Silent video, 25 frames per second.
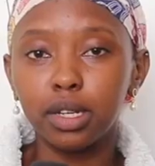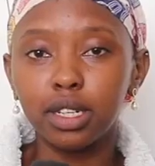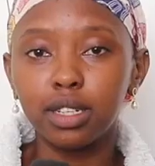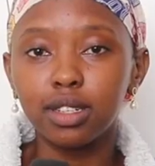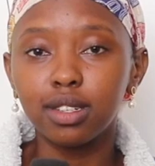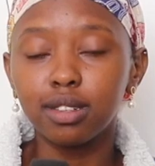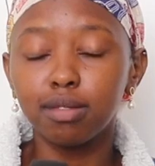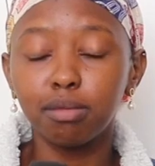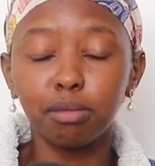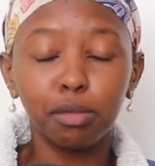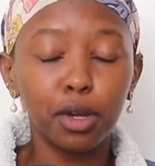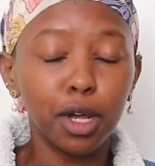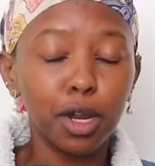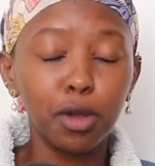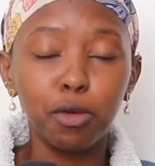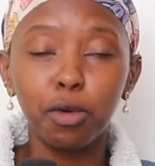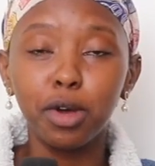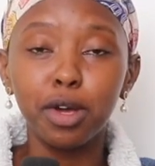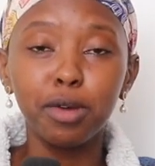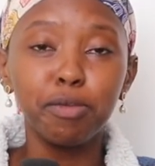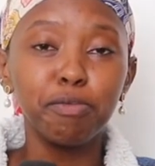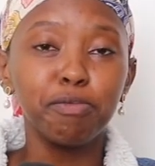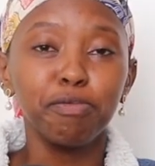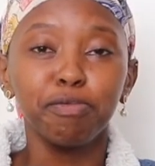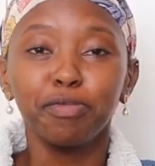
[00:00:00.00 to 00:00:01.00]
But
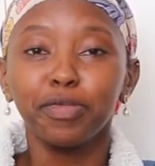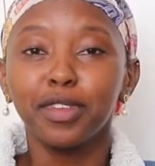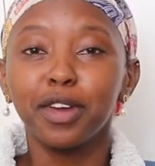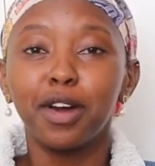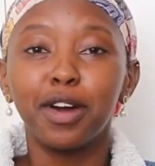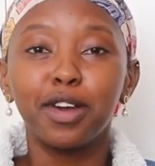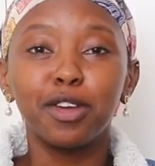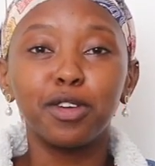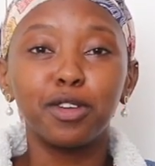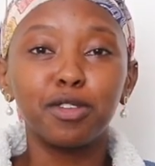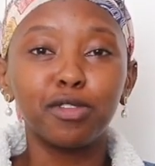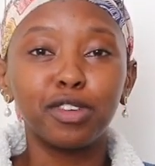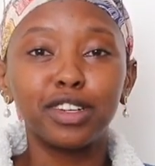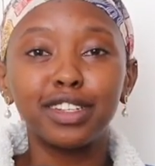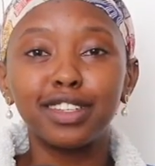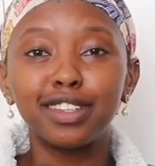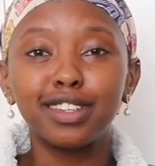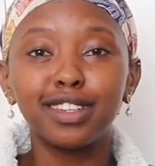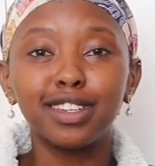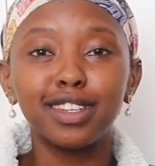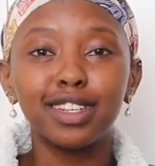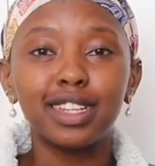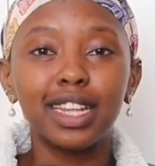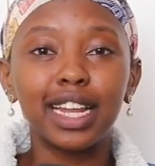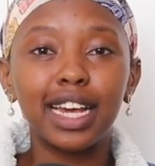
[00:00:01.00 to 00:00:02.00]
anyway,
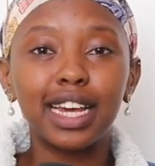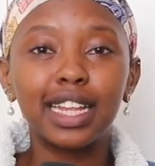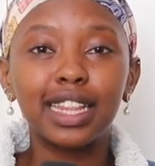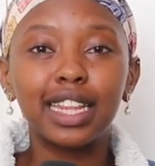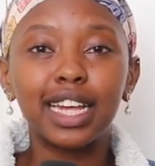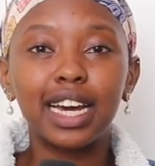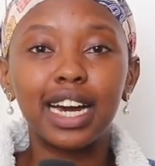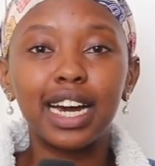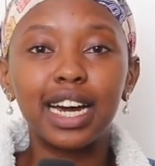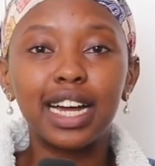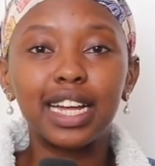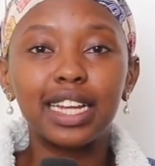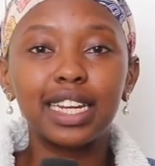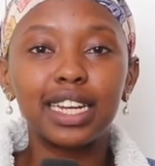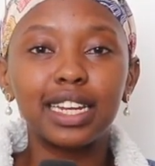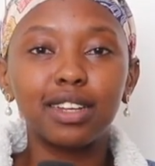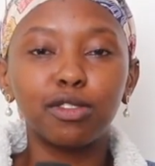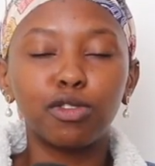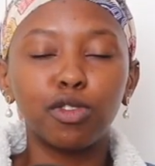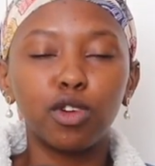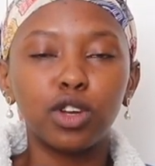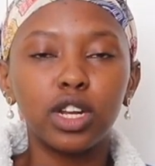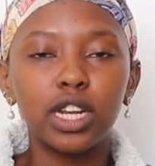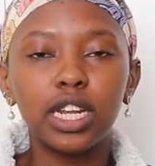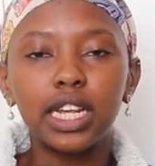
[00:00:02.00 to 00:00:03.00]
university, like they are
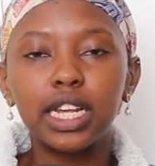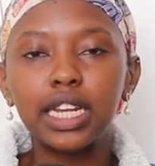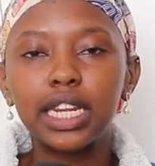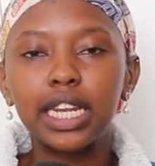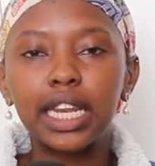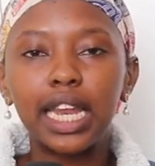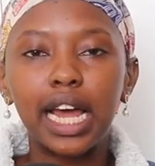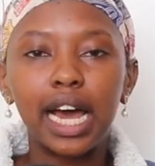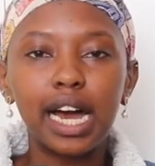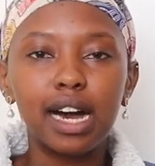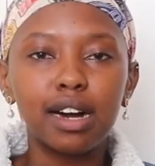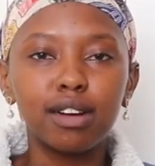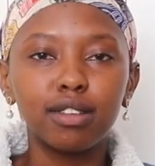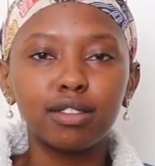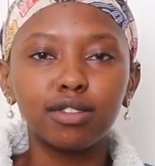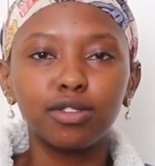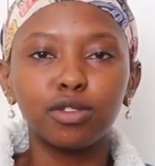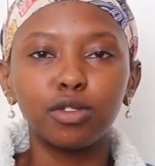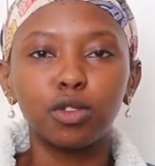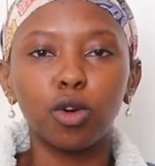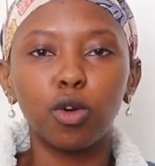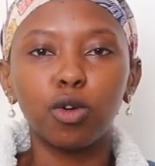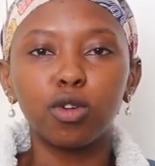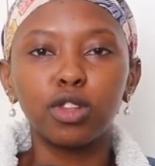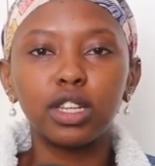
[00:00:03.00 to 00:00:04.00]
falling in
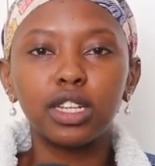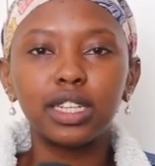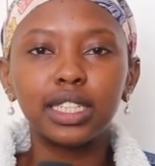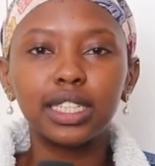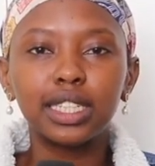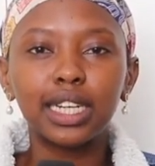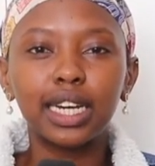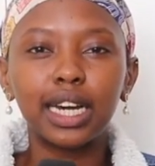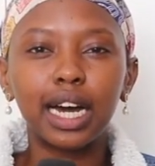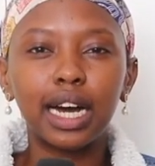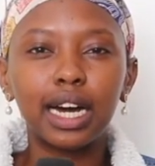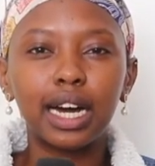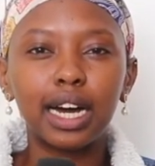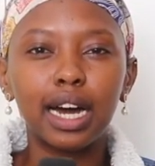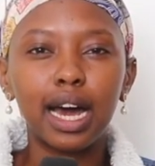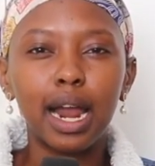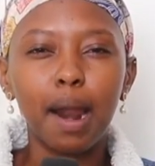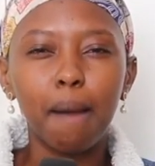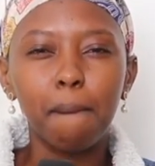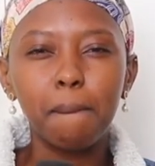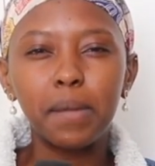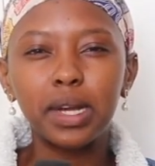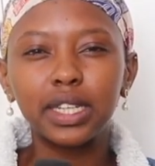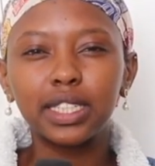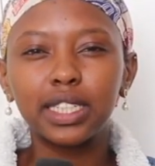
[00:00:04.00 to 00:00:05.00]
love, wako this car,
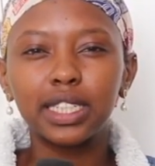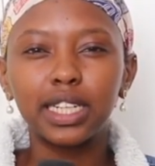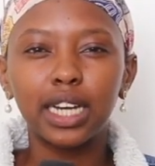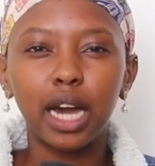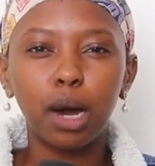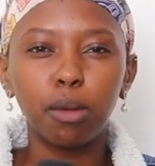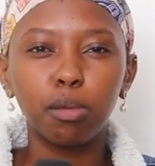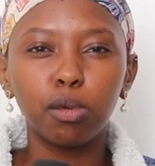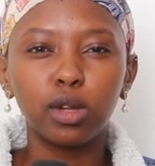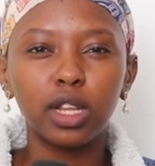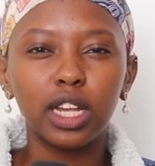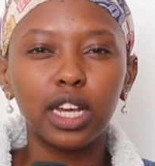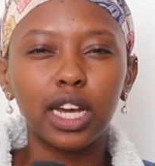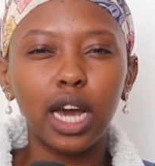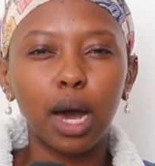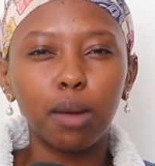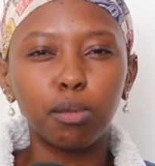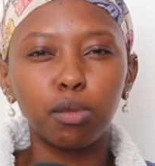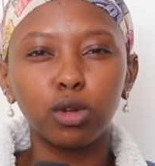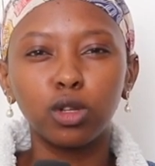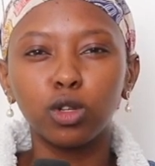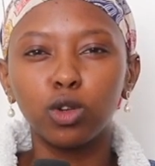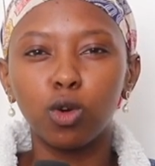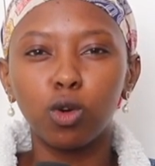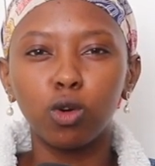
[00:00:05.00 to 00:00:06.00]
an amazing couple, like
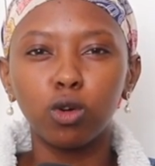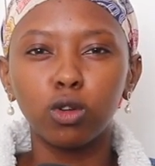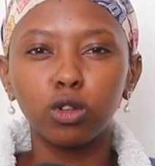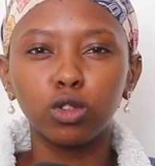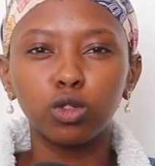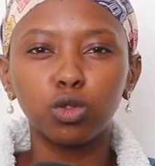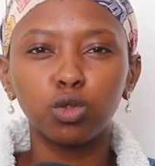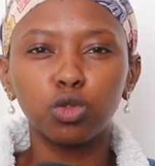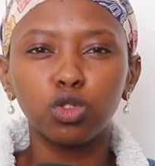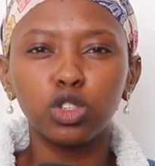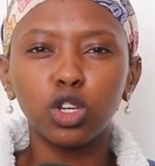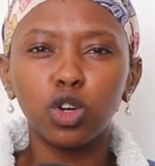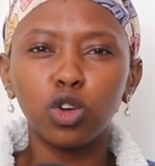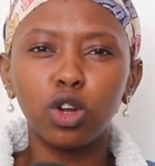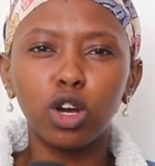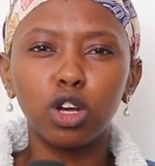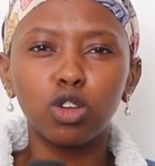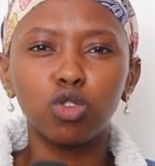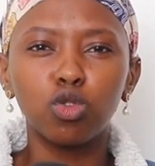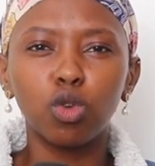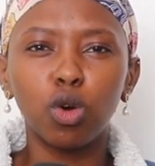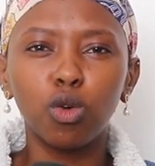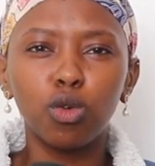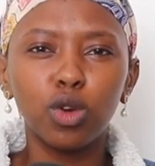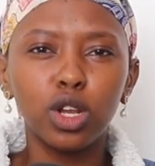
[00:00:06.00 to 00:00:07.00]
couple goals. So she
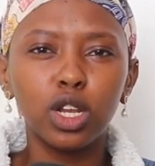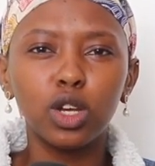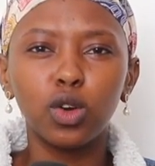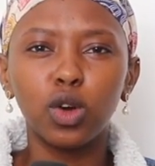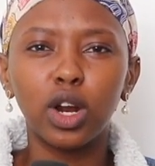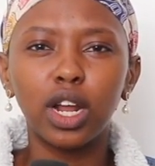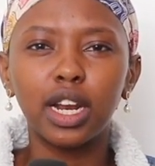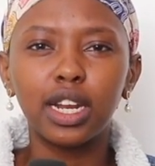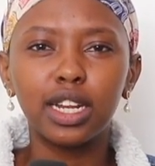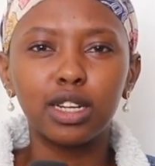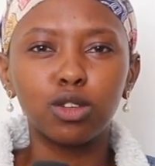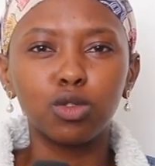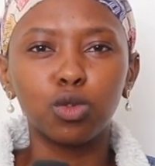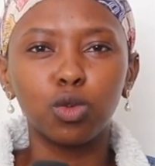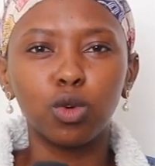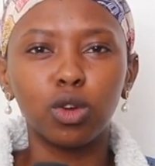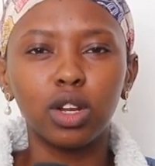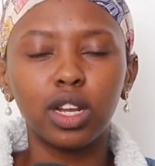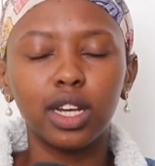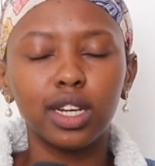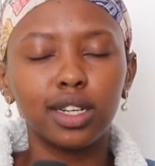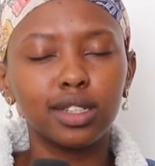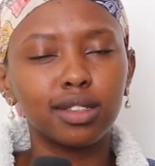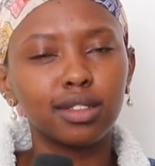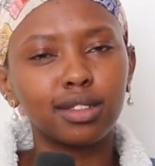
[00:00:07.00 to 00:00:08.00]
onatu awili on a date to go
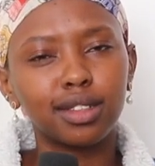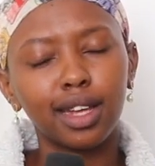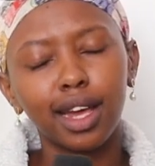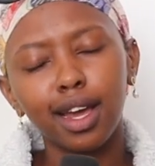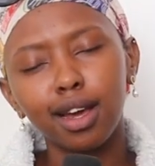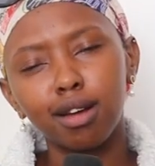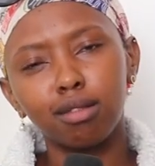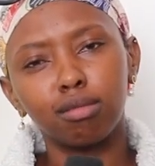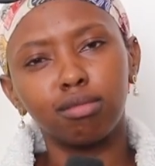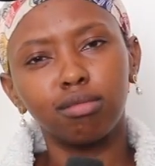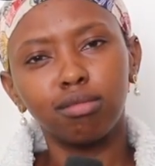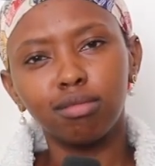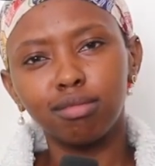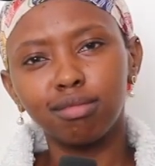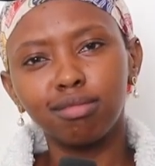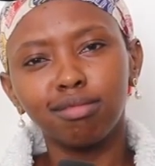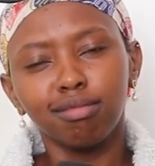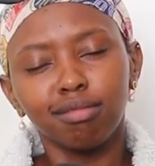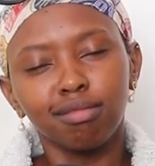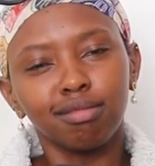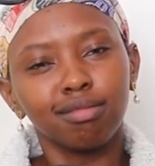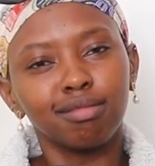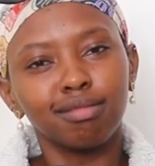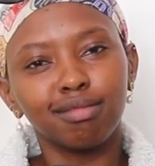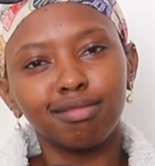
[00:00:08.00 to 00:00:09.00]
like, damn.
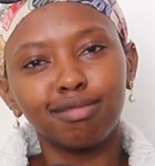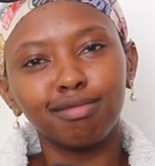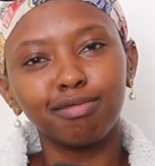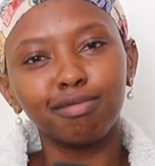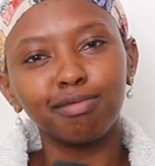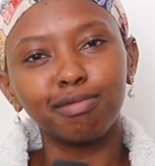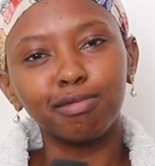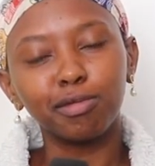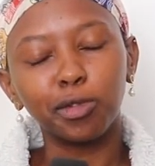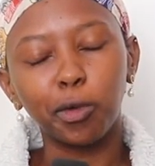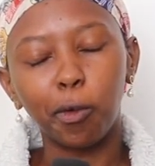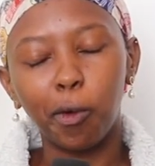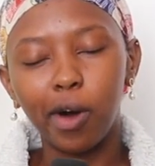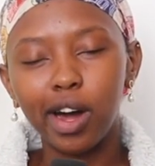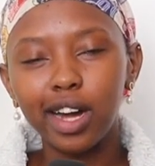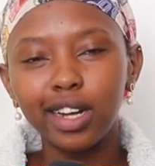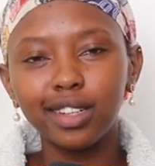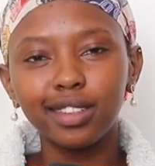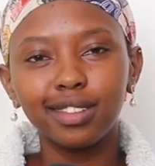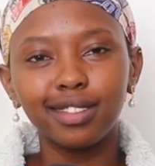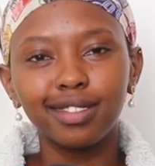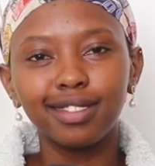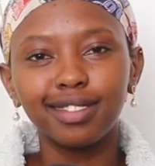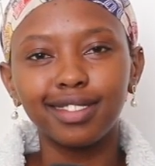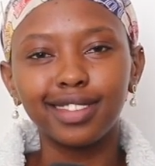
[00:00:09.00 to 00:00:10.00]
Wow,
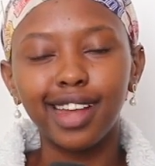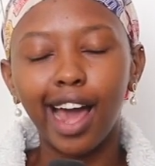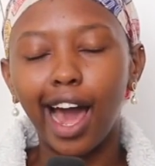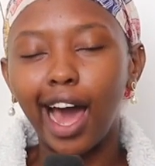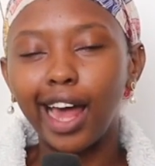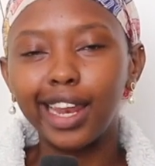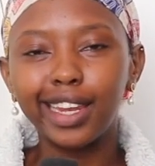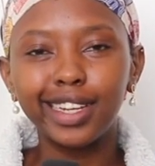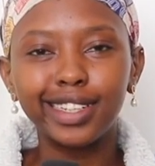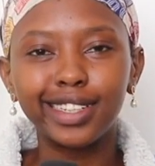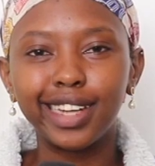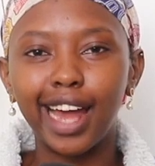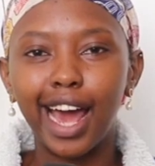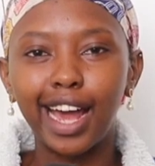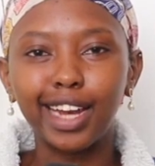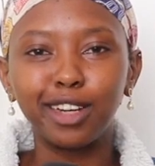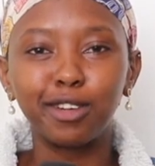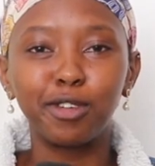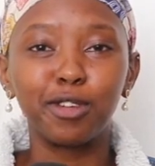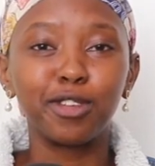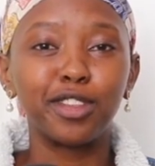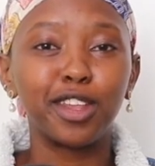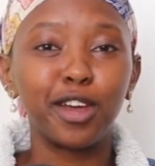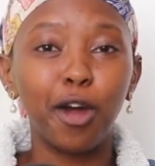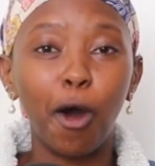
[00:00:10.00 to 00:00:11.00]
niangalie nani,
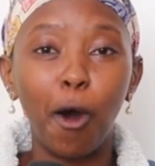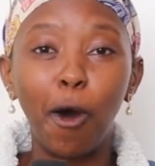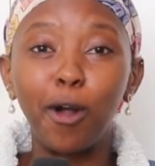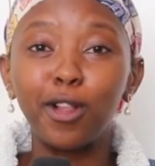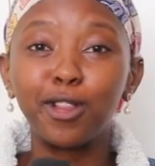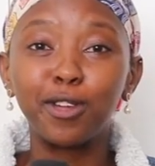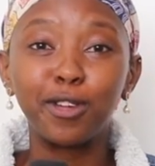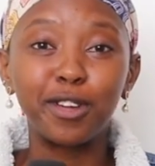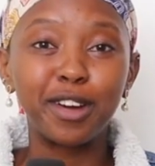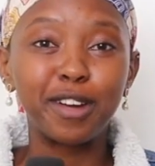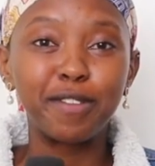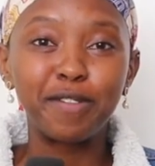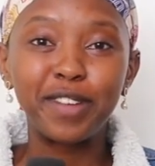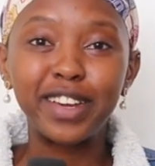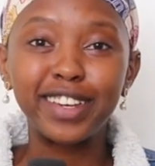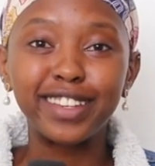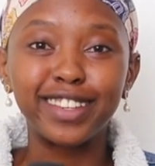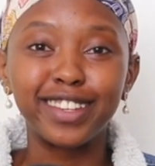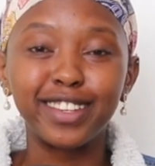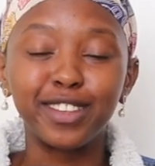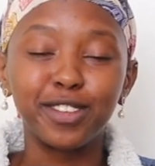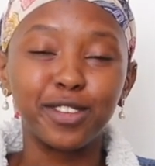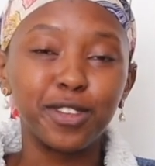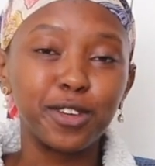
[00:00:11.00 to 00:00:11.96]
because they all look amazing.